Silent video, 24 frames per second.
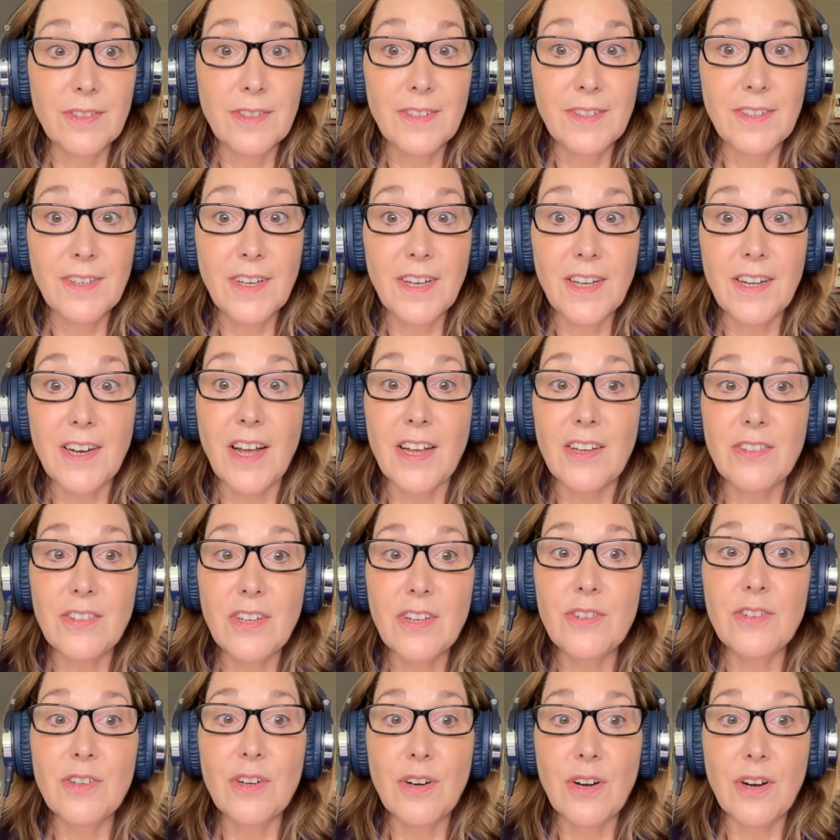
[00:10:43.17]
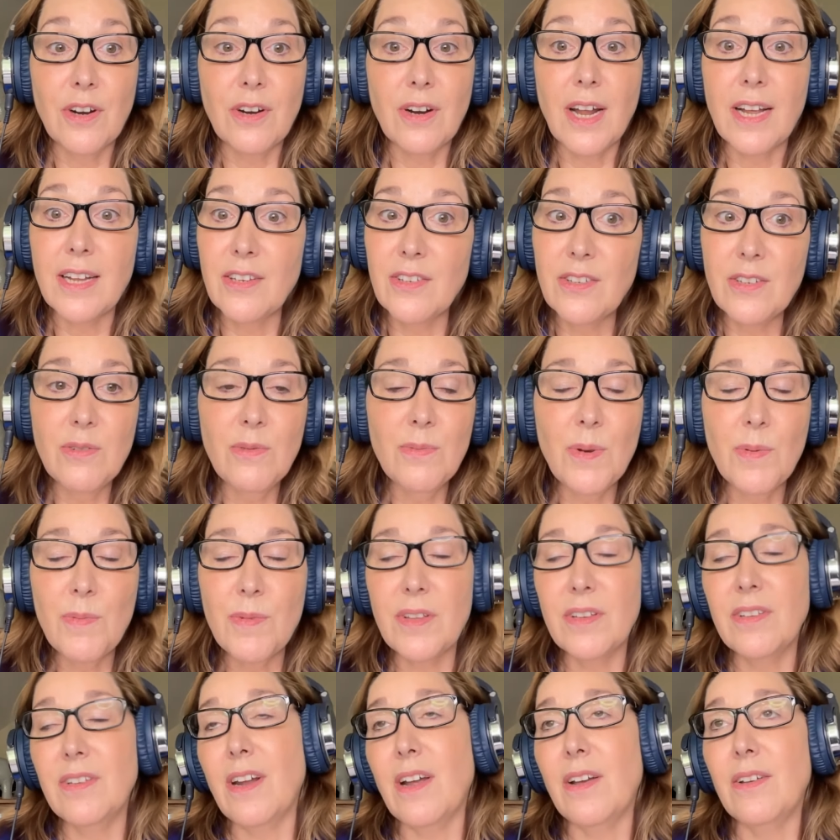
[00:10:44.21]
And I said to her, I can still remember
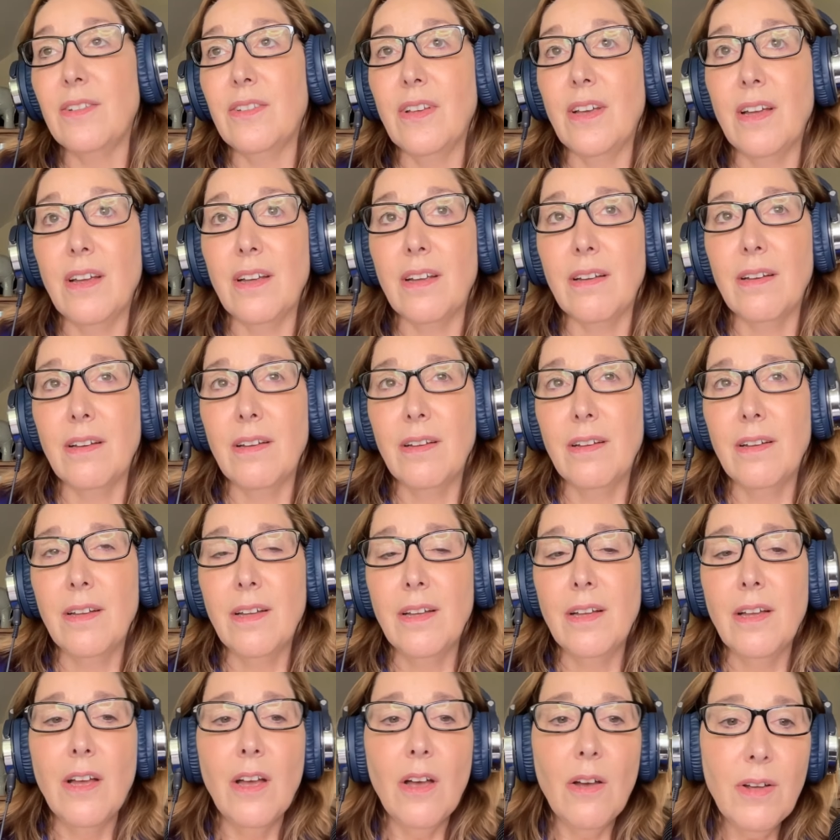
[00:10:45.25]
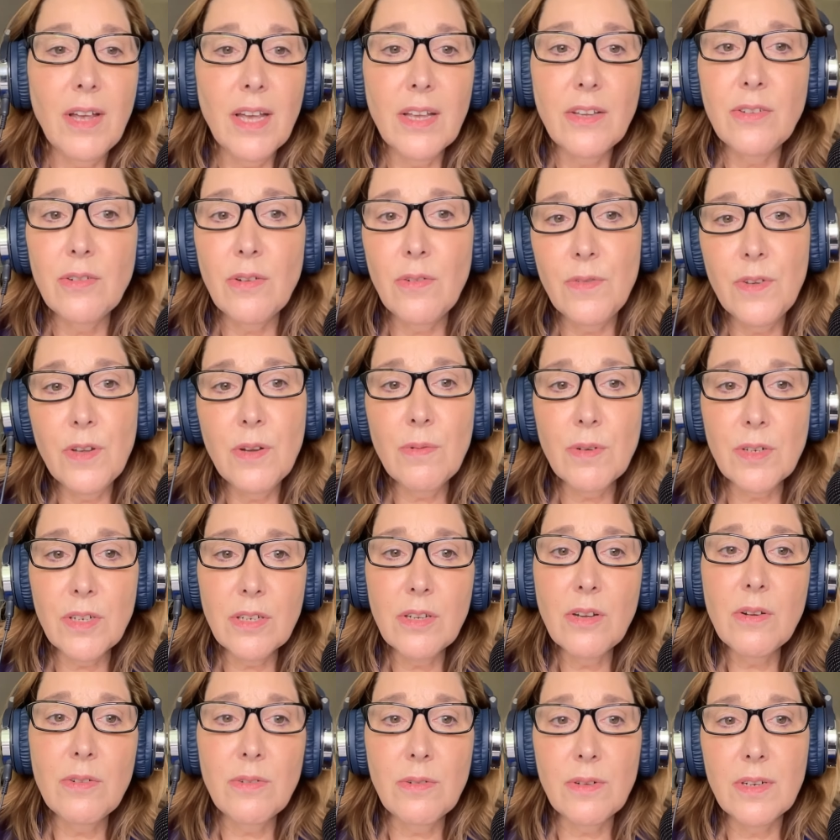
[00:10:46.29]
this, and I was like, okay, so if you were to
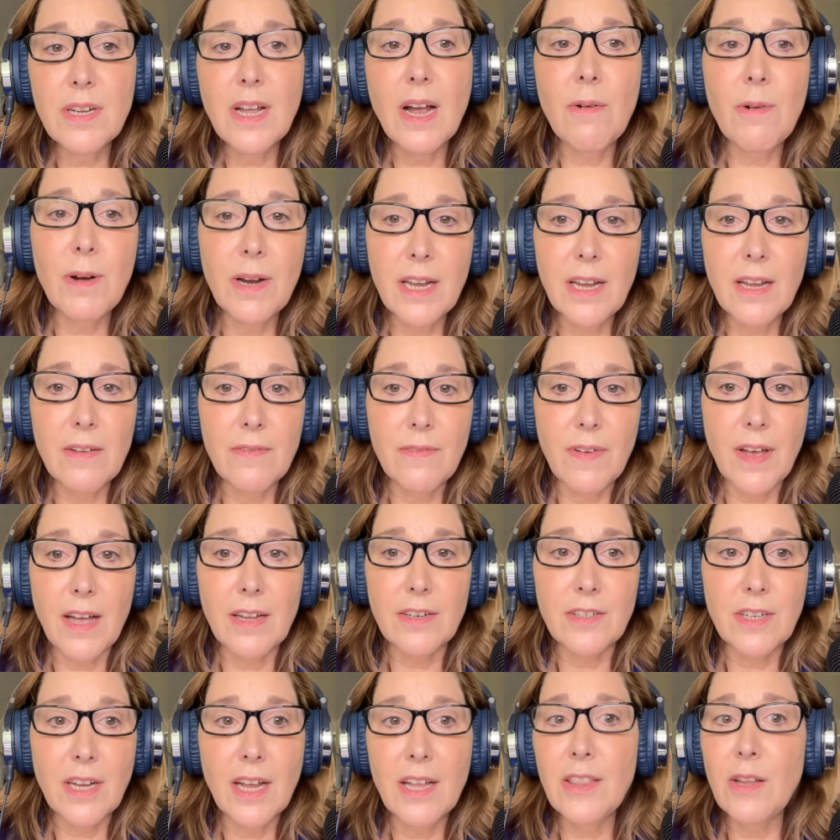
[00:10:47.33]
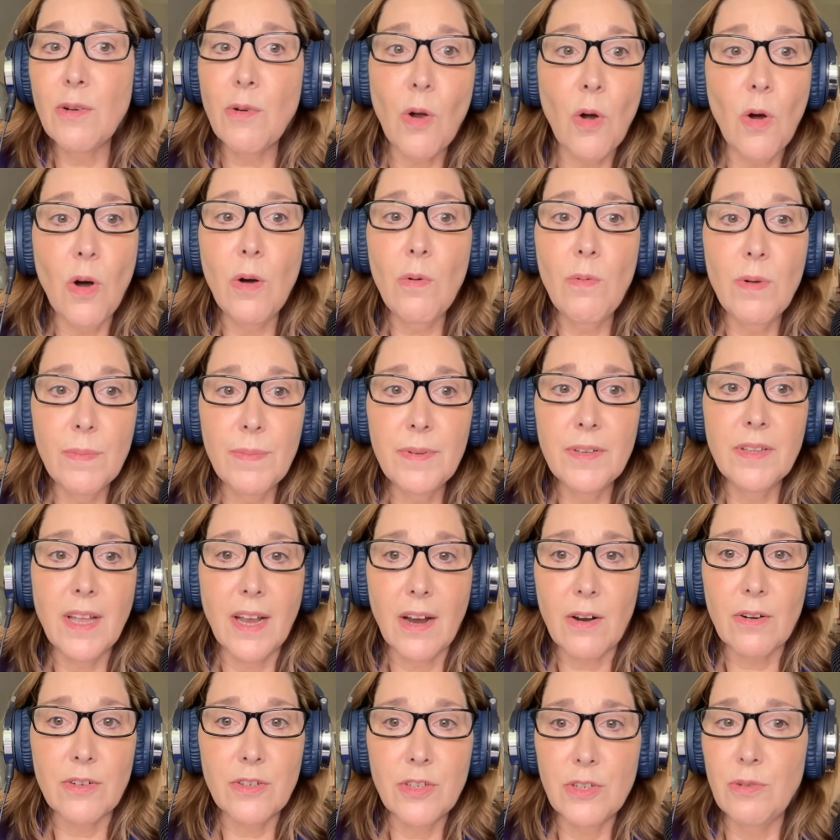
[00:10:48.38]
go to a networking event and there were all women
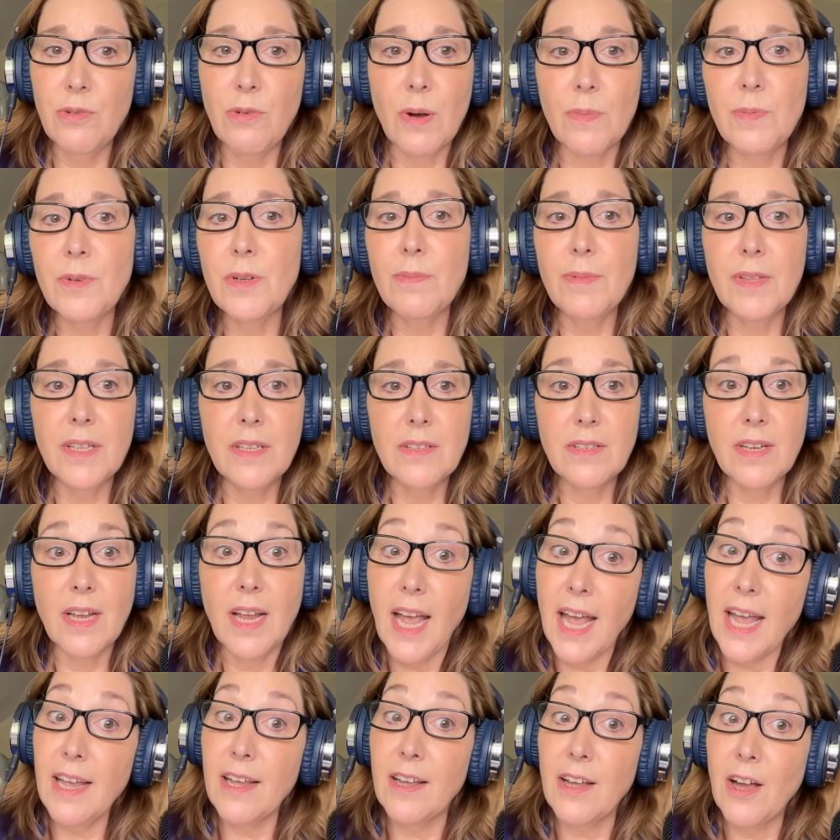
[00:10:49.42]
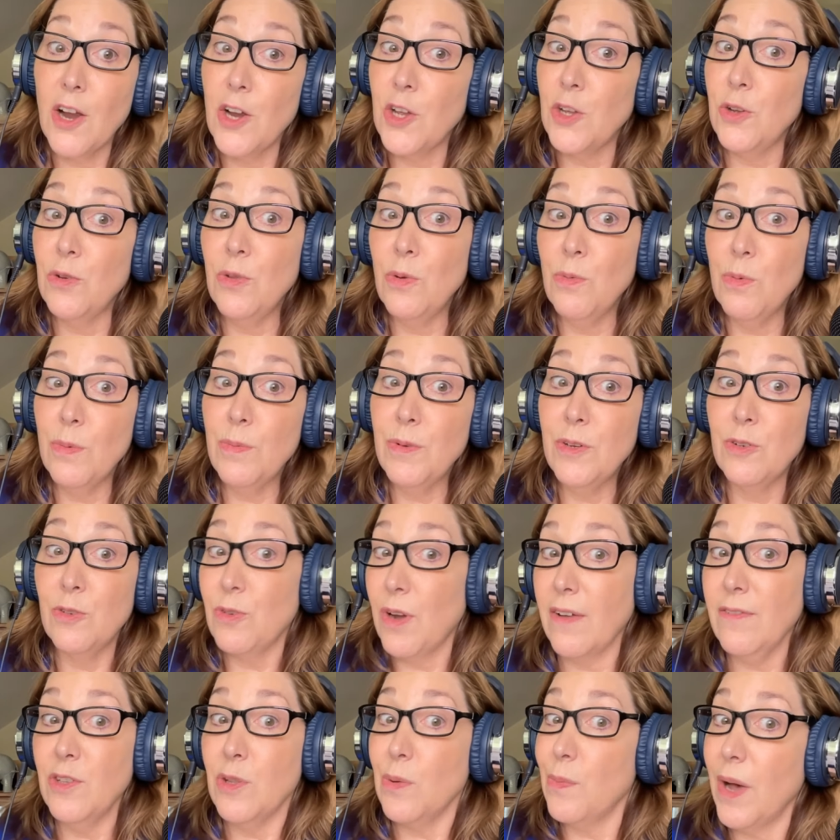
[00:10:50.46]
there, do you go up to them and then say, hey, are you the woman who
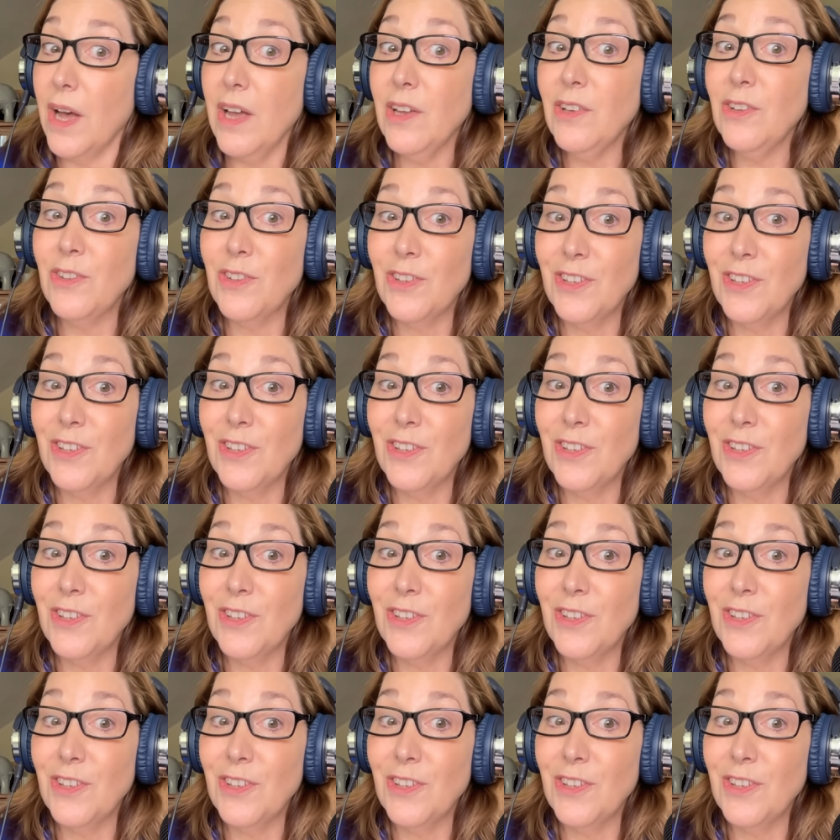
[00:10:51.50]
drives the bus?